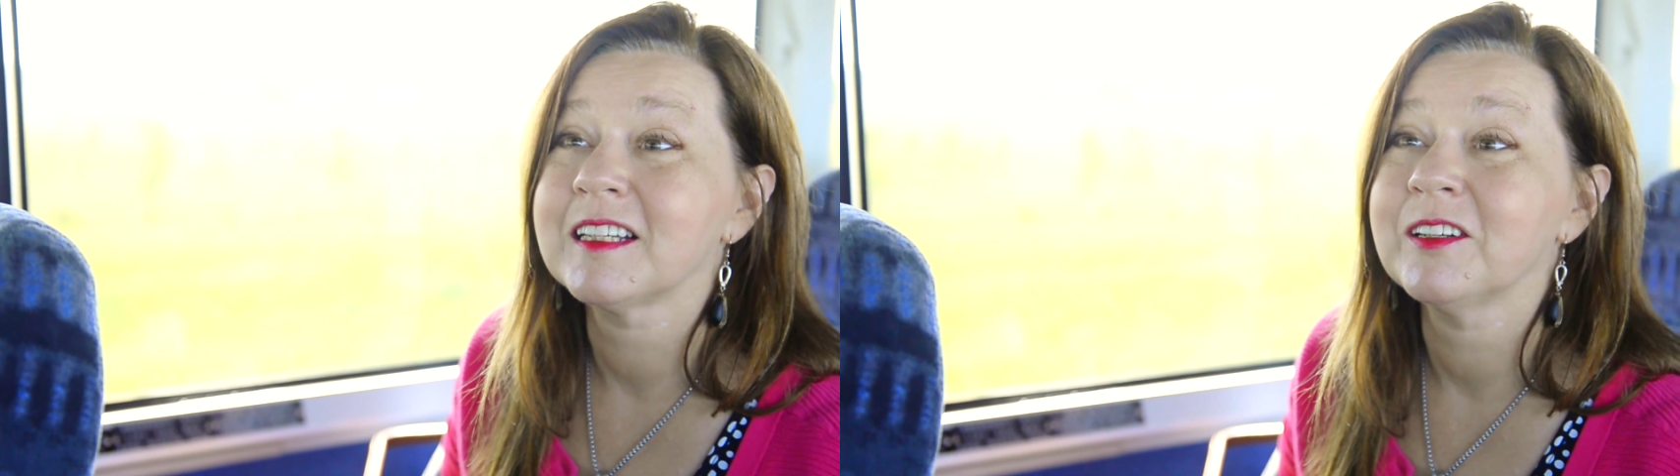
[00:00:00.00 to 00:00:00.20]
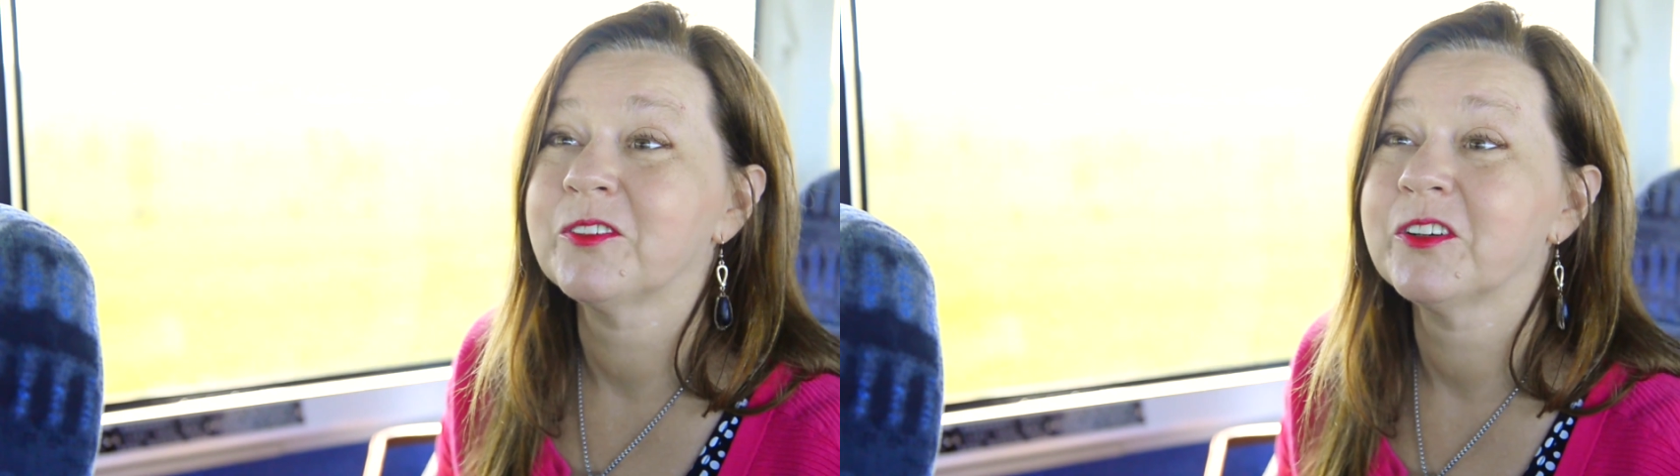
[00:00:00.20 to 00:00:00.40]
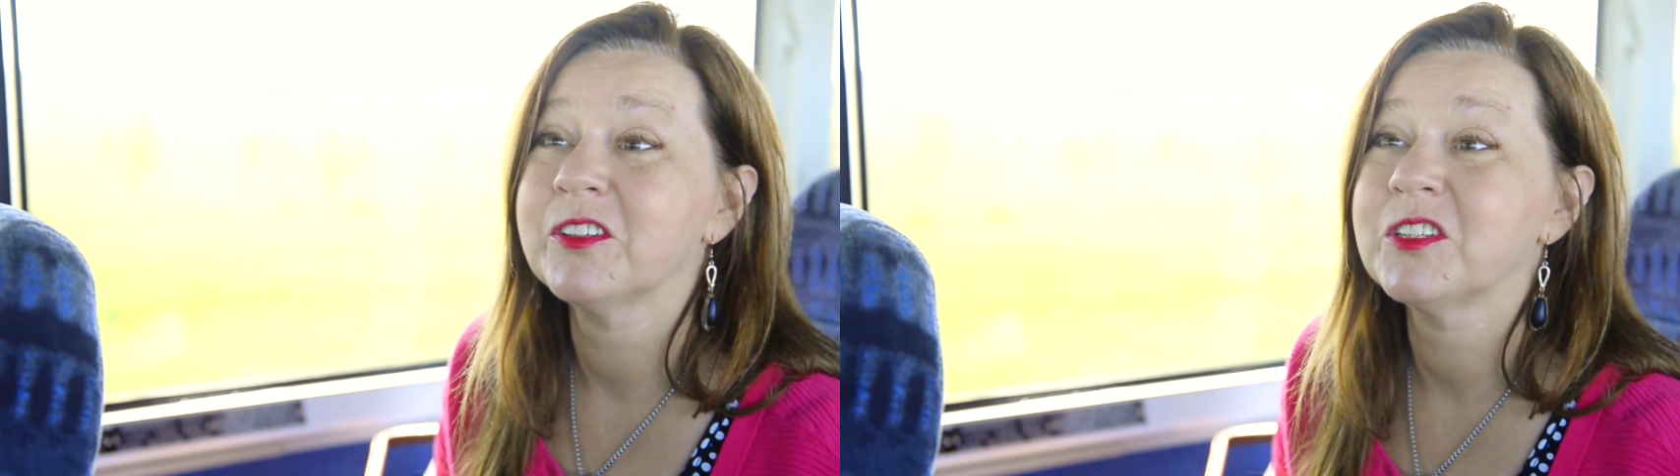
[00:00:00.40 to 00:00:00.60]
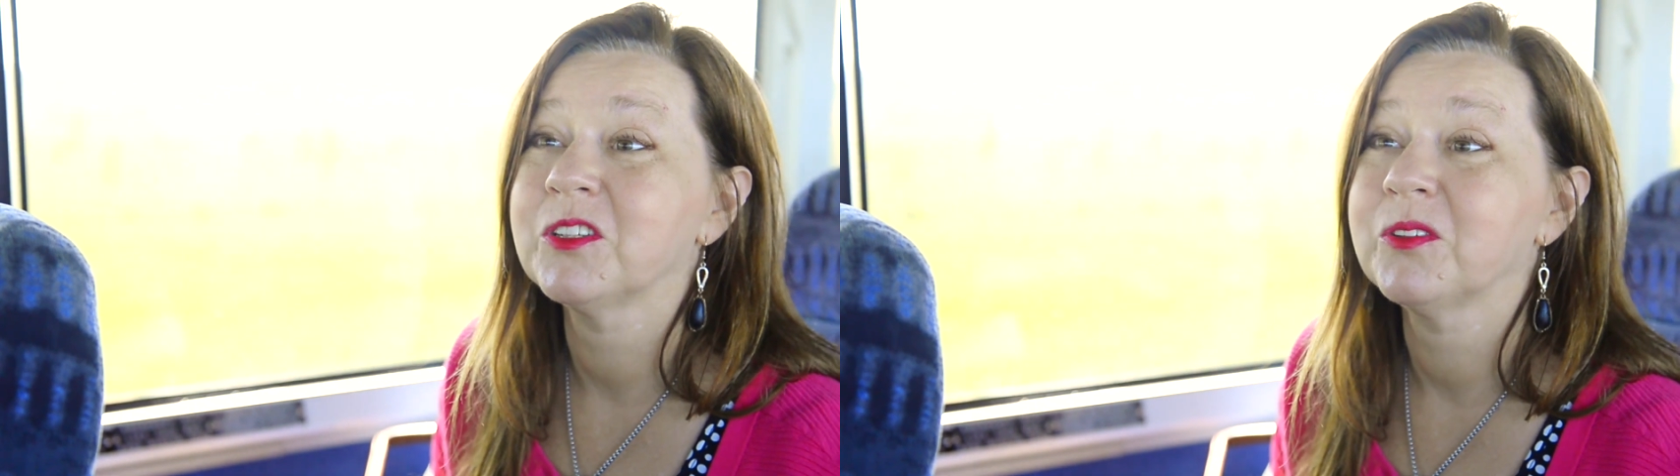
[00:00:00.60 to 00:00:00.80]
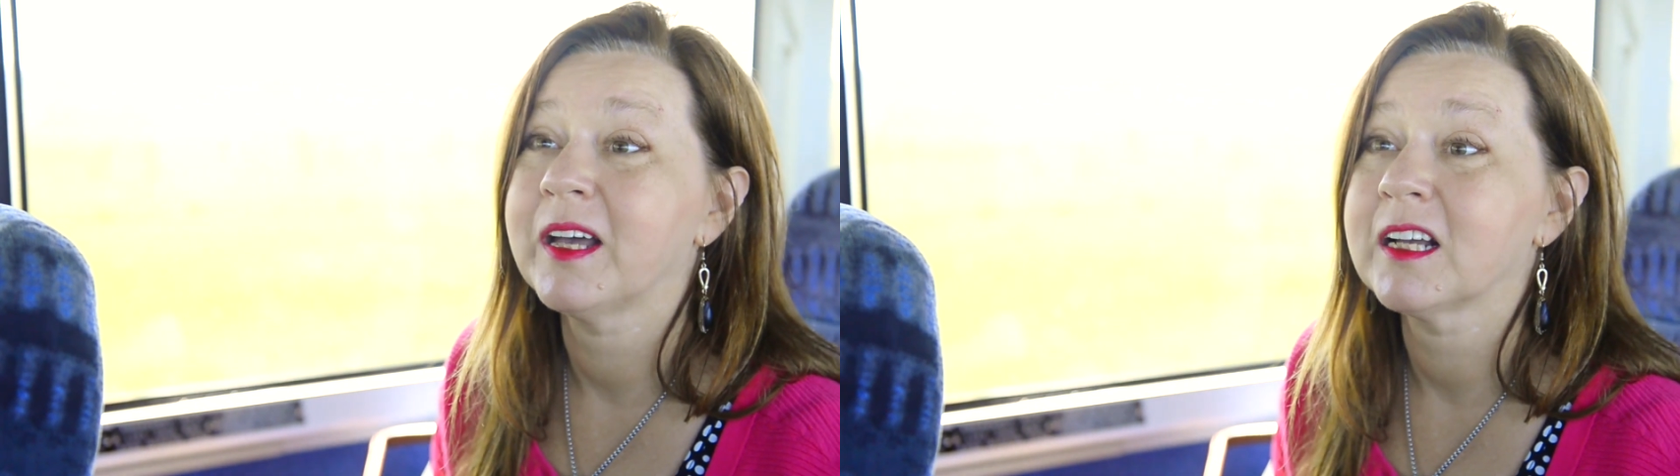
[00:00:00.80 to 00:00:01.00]
in order
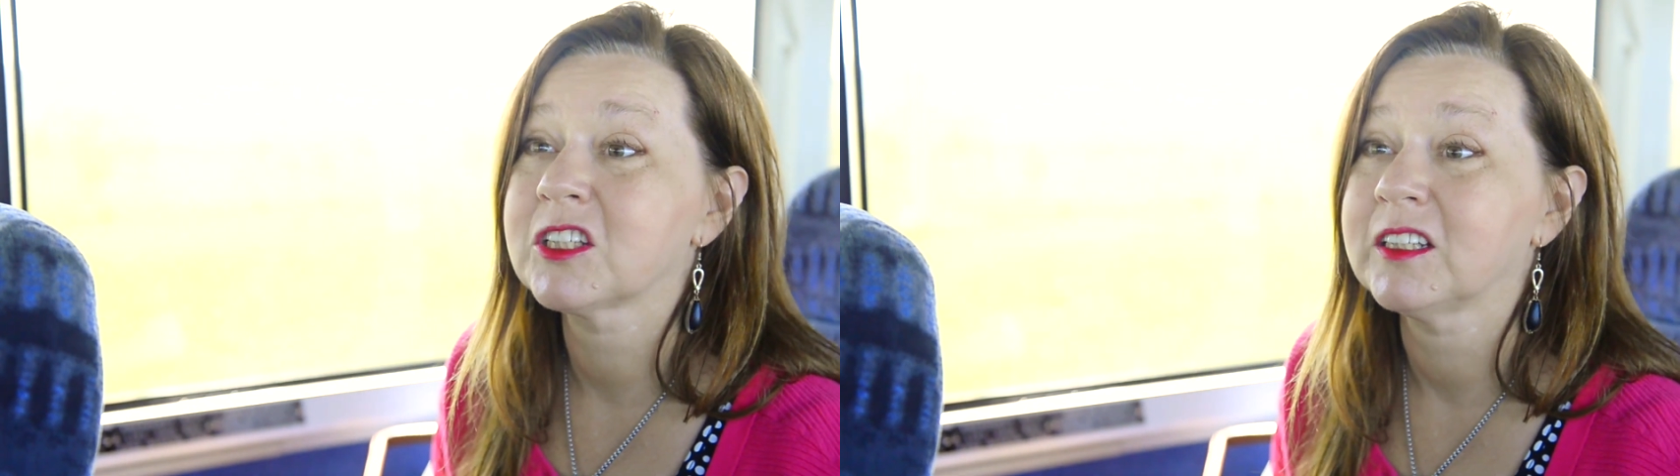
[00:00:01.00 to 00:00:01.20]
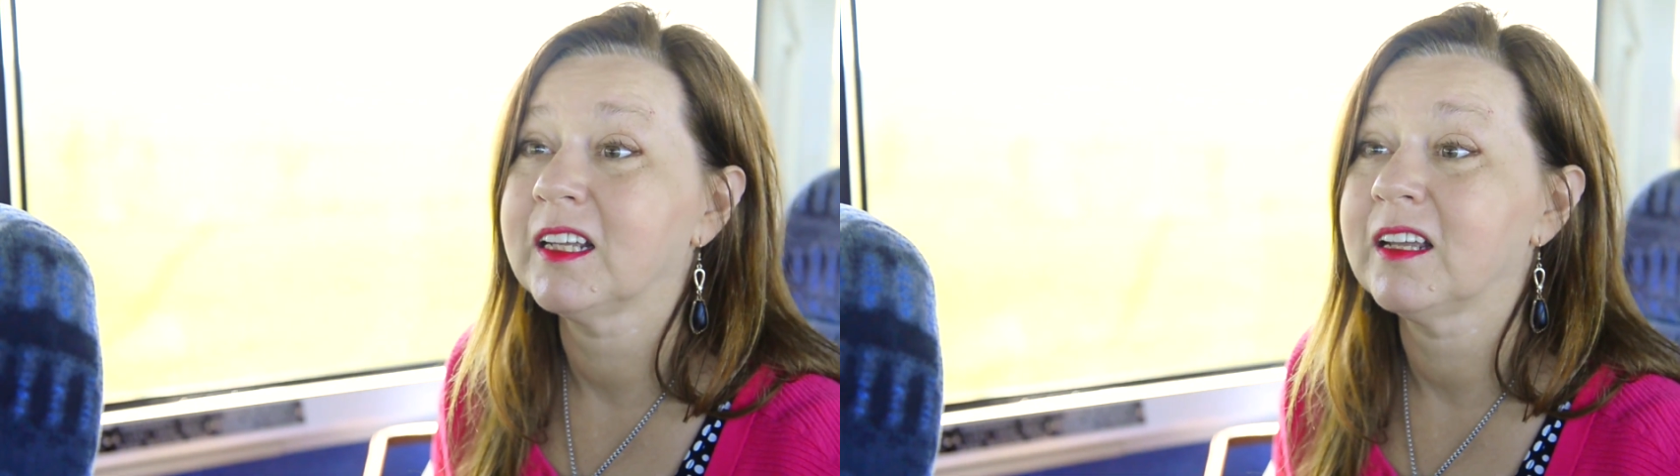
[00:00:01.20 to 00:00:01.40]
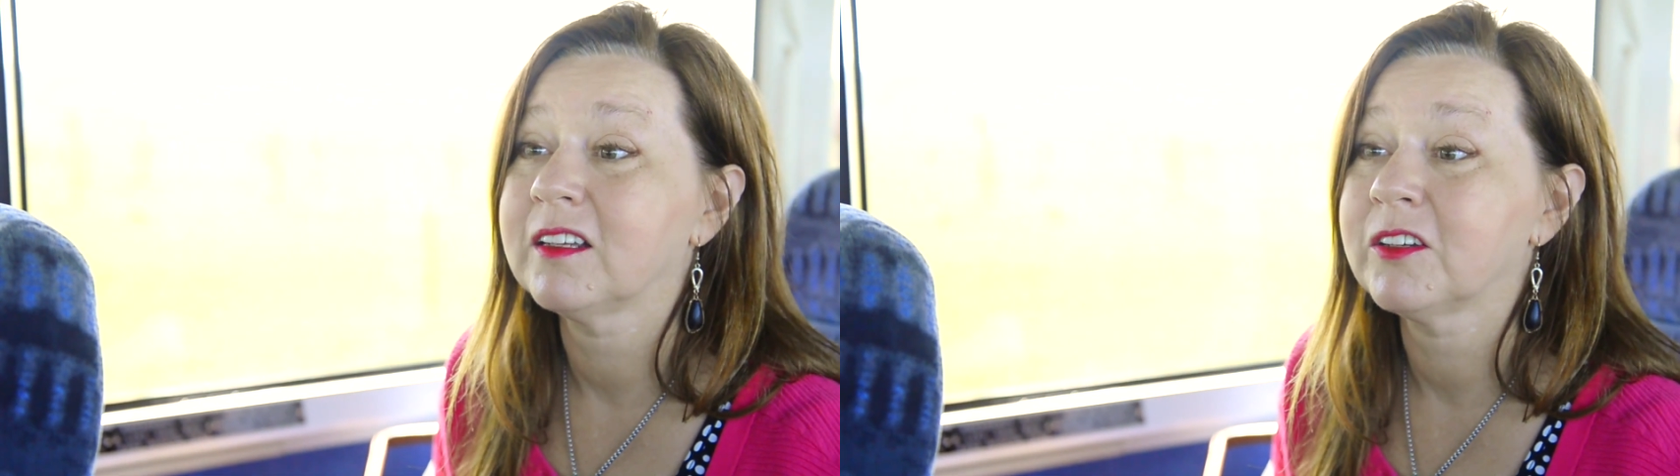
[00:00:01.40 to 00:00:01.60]
to actually